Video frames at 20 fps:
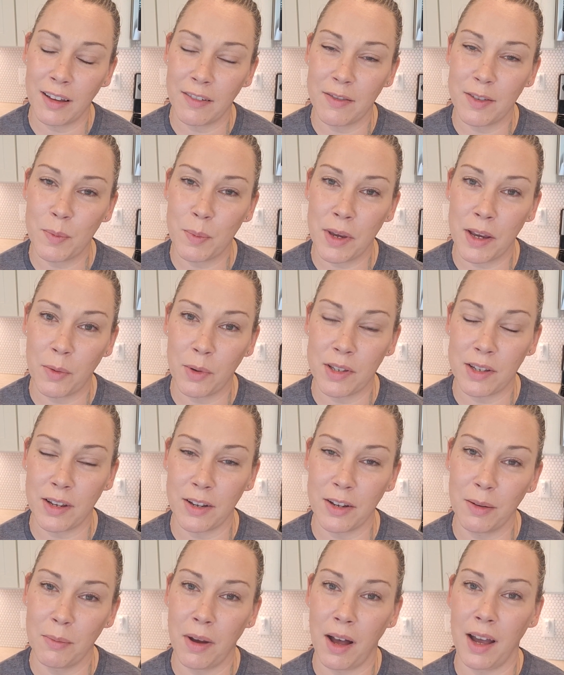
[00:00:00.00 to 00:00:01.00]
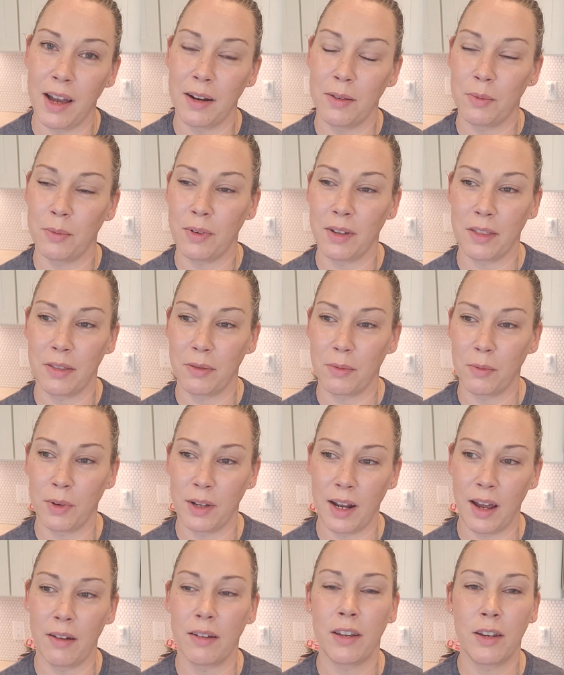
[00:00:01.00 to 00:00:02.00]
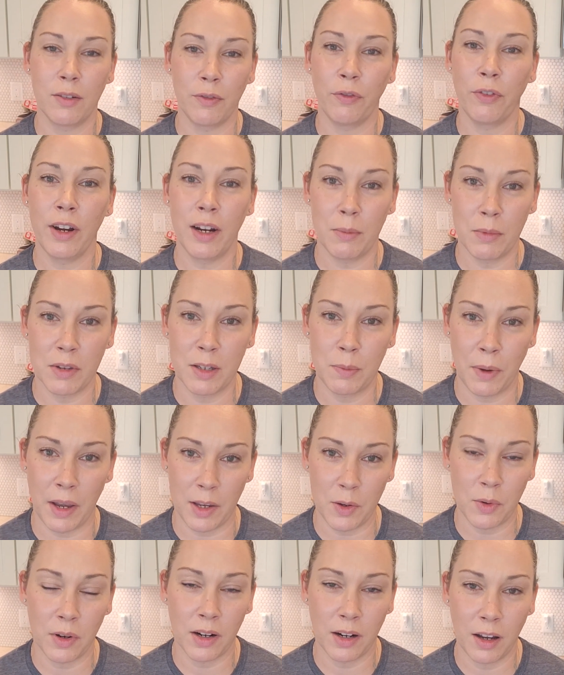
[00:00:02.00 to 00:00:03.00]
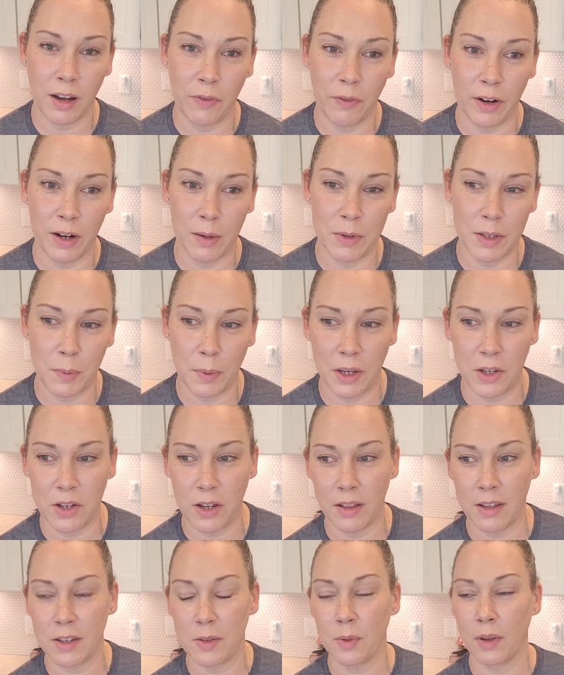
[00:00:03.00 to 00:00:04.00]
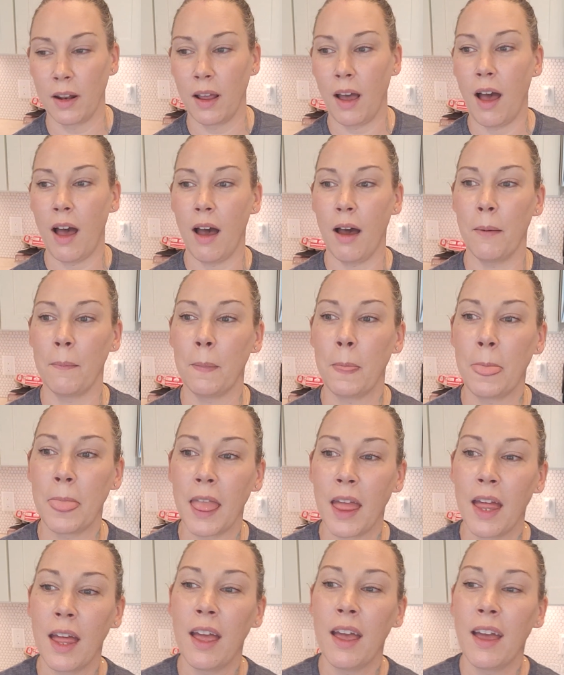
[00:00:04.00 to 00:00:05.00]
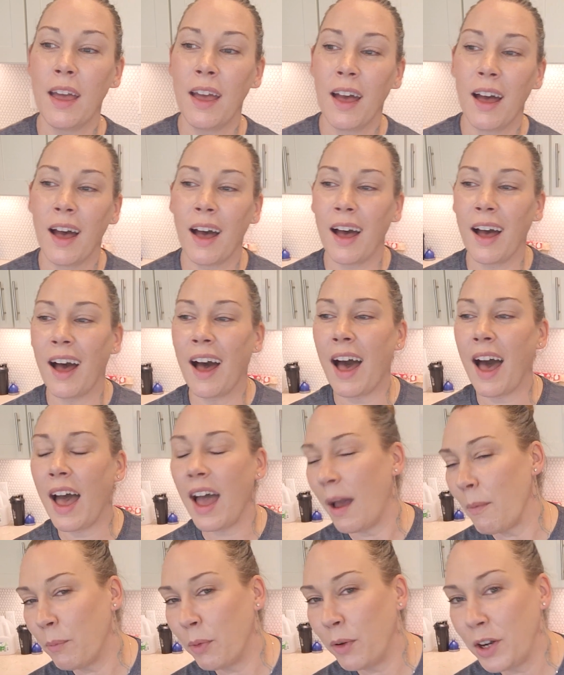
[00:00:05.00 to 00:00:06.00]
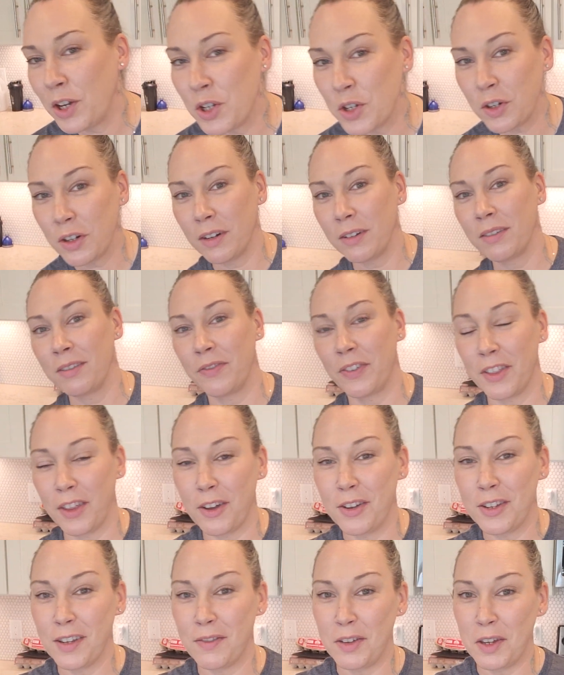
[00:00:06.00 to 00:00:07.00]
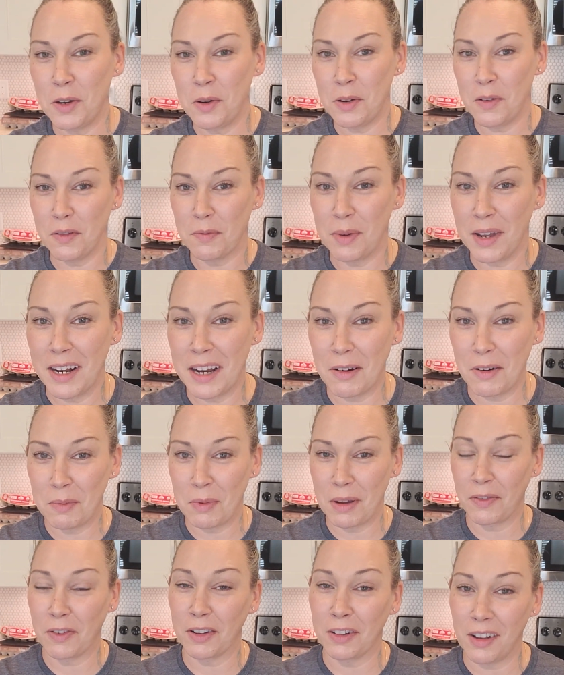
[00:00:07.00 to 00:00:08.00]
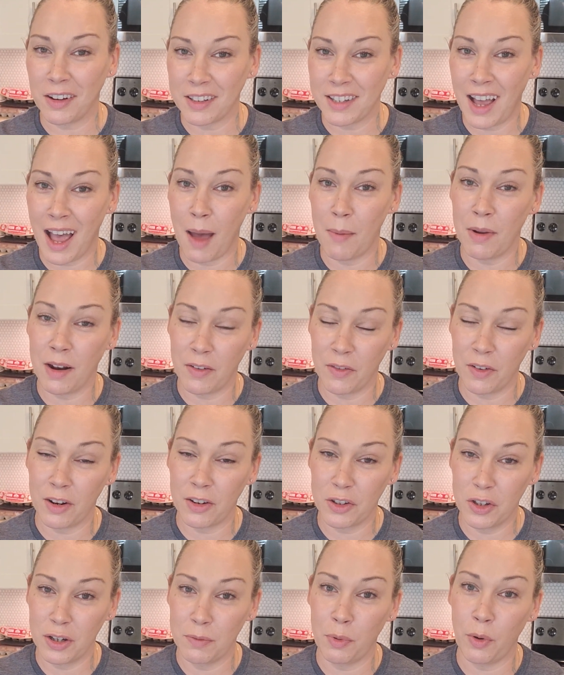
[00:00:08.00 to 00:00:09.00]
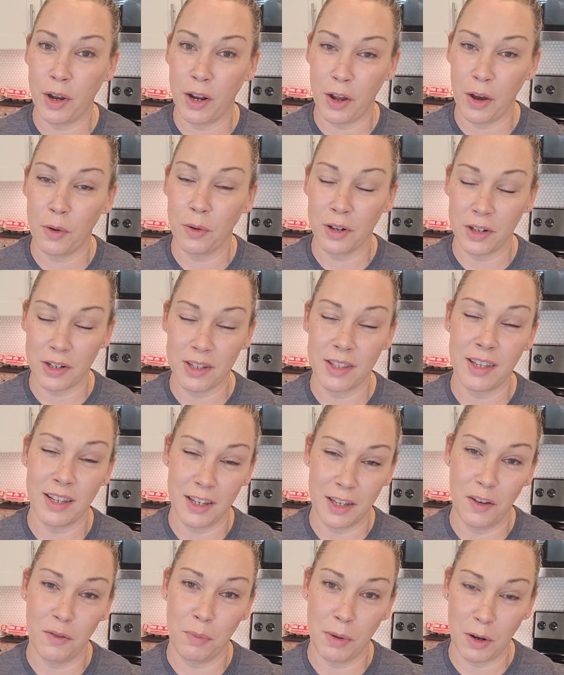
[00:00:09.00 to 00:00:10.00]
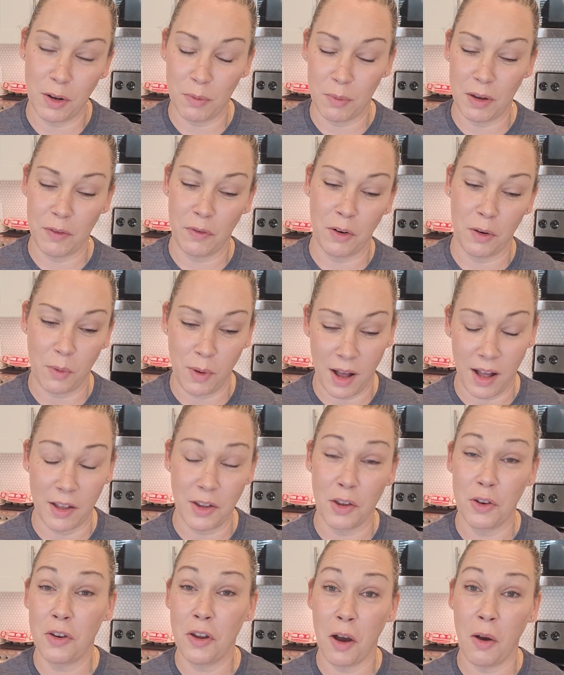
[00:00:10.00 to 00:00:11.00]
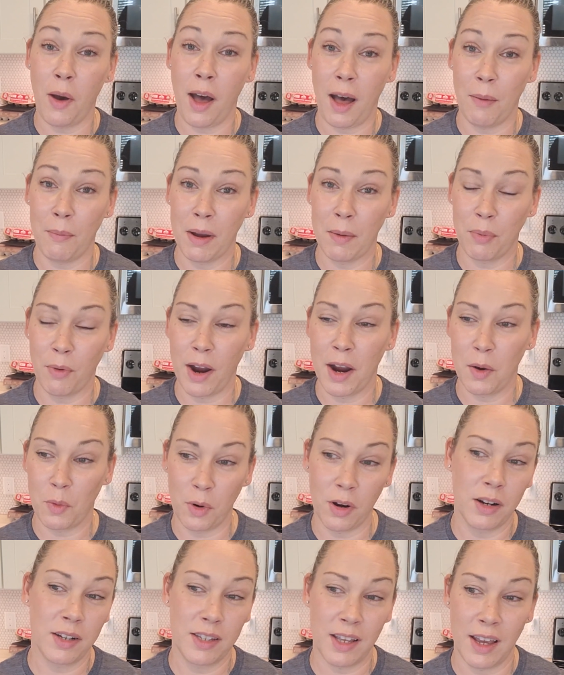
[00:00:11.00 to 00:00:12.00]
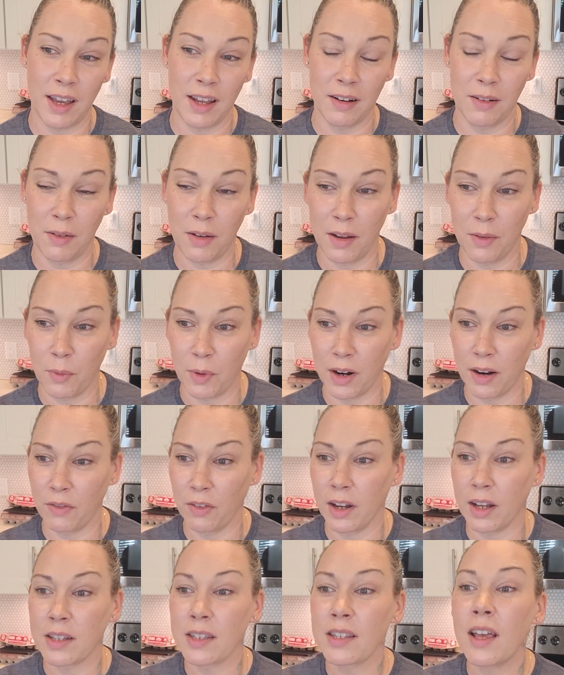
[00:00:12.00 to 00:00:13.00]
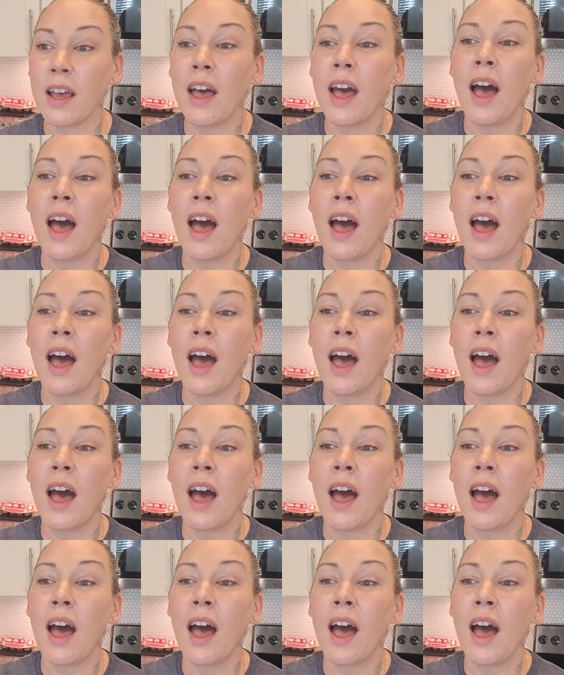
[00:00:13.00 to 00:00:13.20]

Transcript: of speak what's on your mind with what uh, freedom of speech, we're gonna go freedom of speech on this one. Um, I'm pretty sure for those of you who have been here with me for a long time, and if you're 2.0ers, then you've been with me for a while and you know how my brain works and, and whatever else.